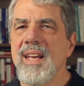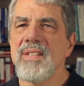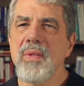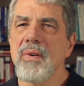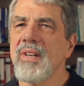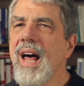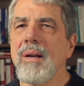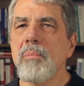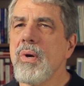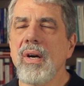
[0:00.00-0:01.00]
So there are a lot
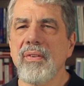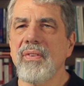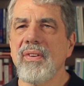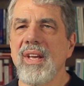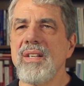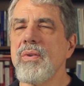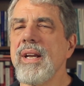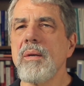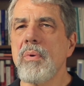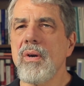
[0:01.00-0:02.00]
of books and
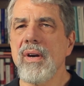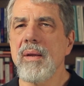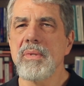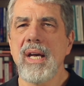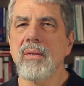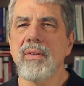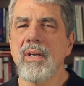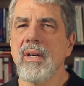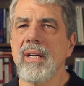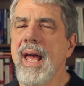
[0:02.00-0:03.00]
training programs out
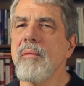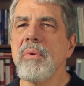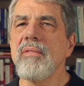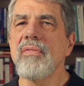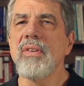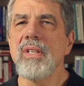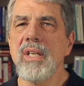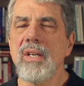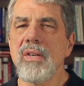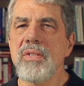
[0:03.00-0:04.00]
there, and have been for
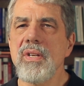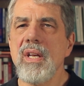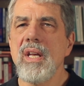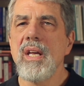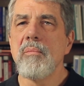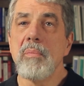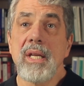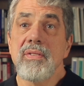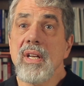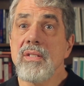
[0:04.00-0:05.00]
years,
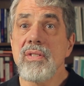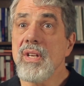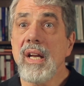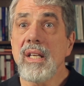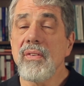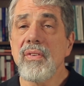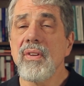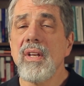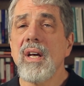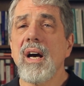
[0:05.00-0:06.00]
based on studies
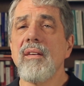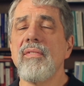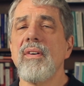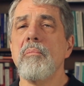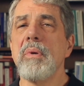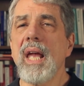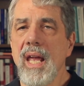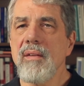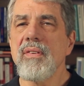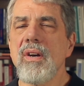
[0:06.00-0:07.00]
of
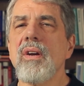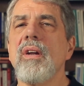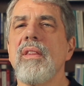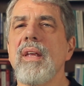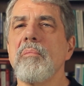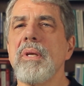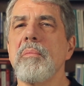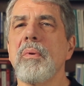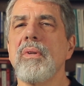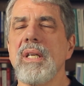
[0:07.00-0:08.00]
behavior that
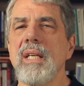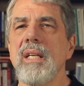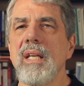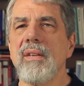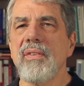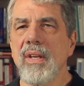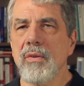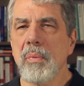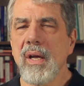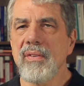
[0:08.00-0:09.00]
people need in the sales
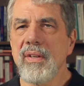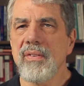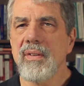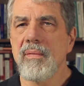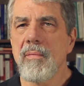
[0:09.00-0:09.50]
process.